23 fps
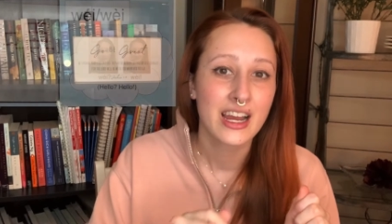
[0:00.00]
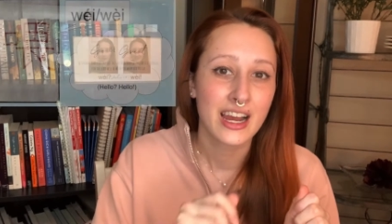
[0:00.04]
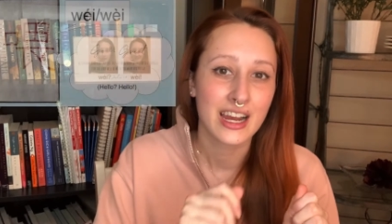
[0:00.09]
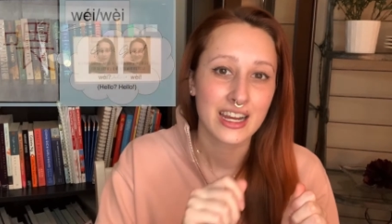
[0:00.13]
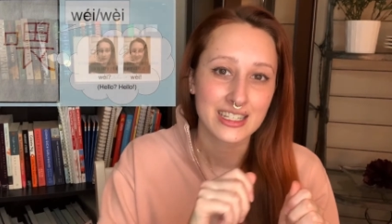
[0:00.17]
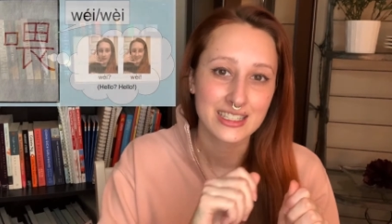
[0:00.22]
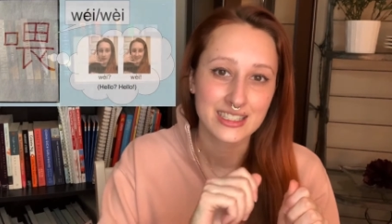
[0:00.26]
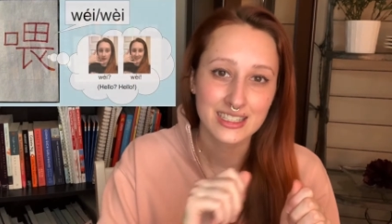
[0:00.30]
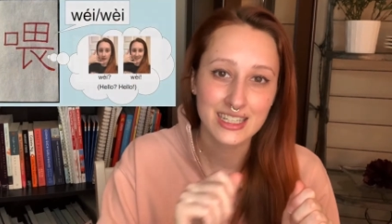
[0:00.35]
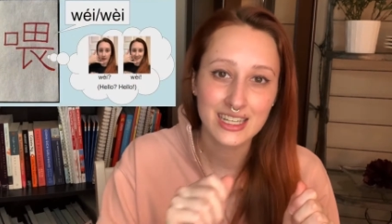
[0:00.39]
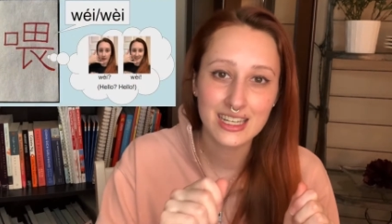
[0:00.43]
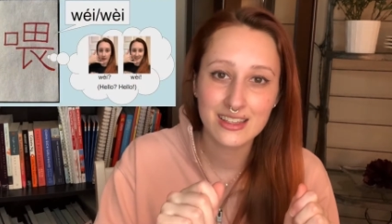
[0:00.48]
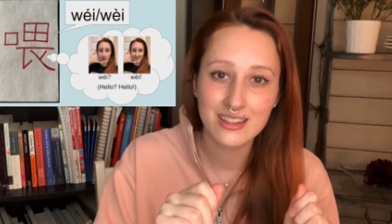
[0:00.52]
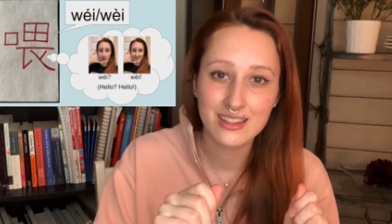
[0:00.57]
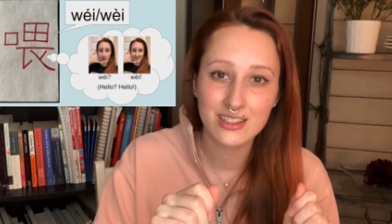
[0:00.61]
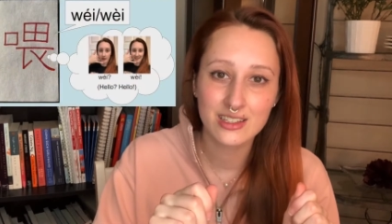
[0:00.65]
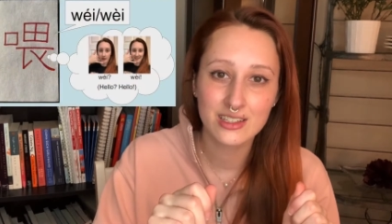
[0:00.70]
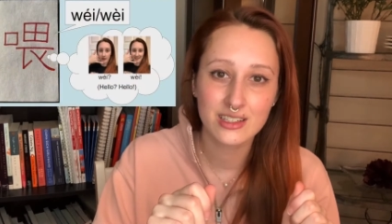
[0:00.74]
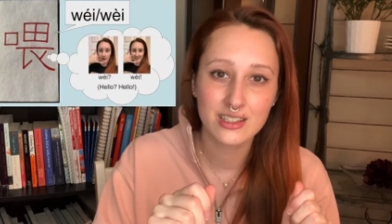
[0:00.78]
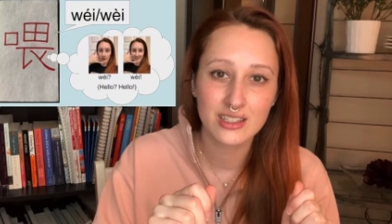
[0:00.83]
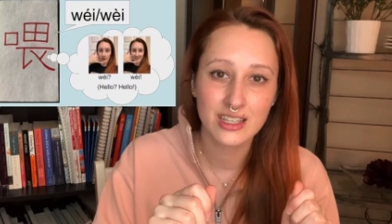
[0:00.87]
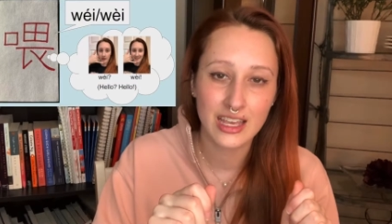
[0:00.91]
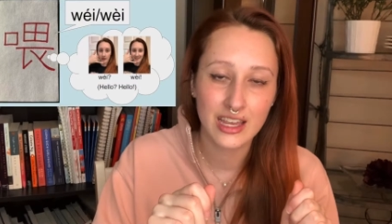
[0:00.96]
I say
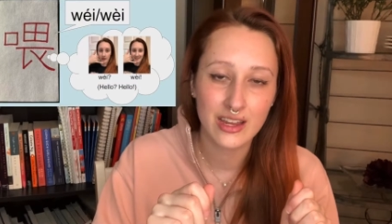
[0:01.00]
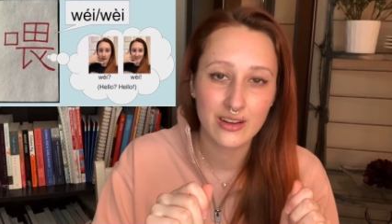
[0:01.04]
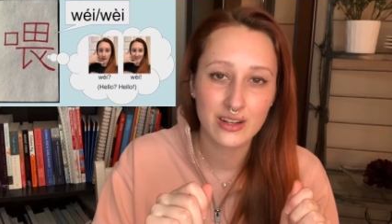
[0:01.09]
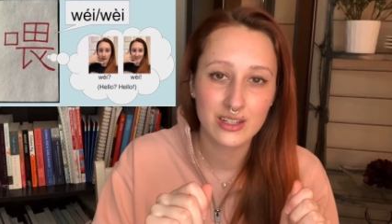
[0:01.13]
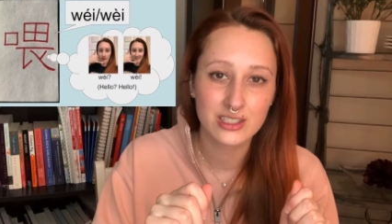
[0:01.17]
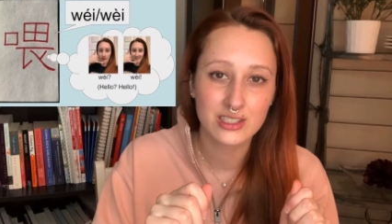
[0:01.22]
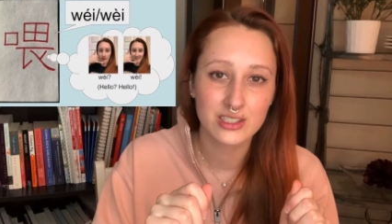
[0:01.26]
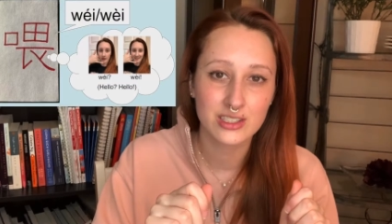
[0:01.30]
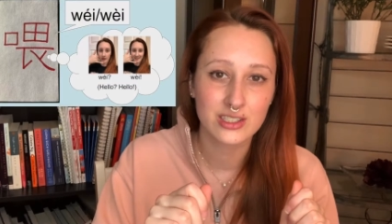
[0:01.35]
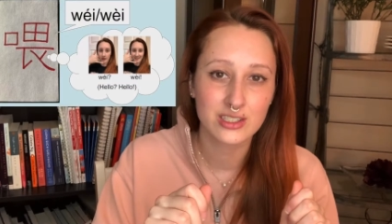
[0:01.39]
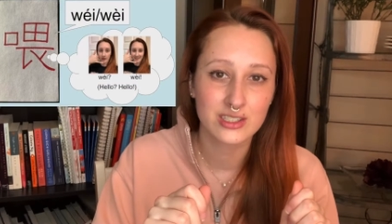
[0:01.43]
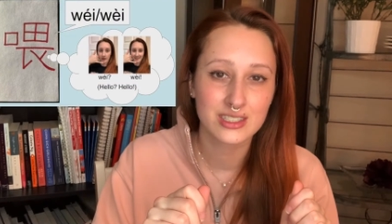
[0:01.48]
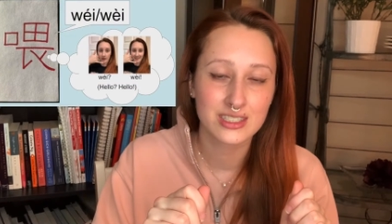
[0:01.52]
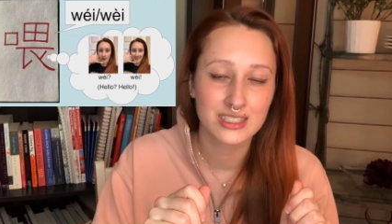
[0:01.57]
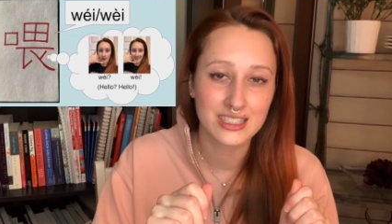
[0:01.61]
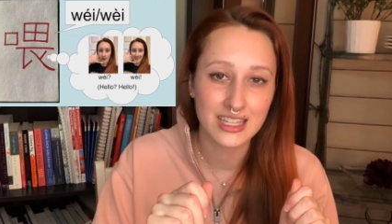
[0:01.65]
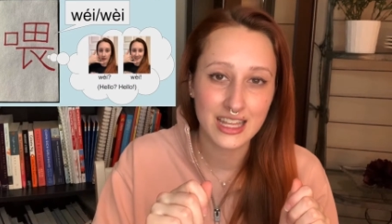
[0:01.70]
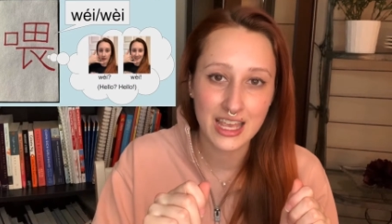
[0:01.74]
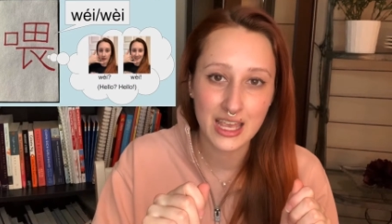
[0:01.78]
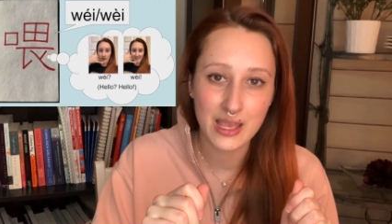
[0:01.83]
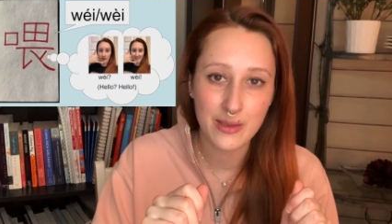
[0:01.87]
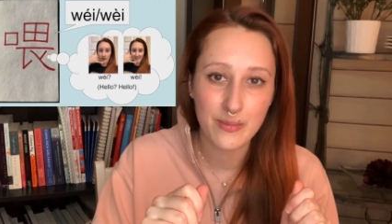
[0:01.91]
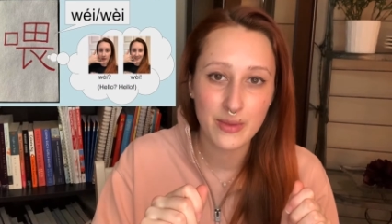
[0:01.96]
the character's
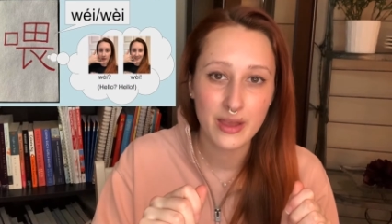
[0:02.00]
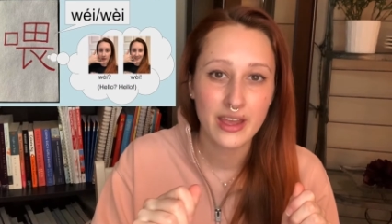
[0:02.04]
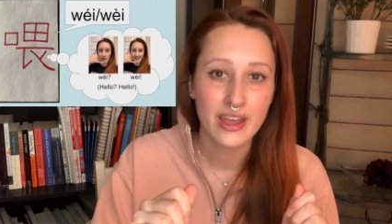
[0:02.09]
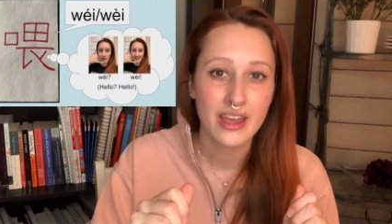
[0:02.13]
name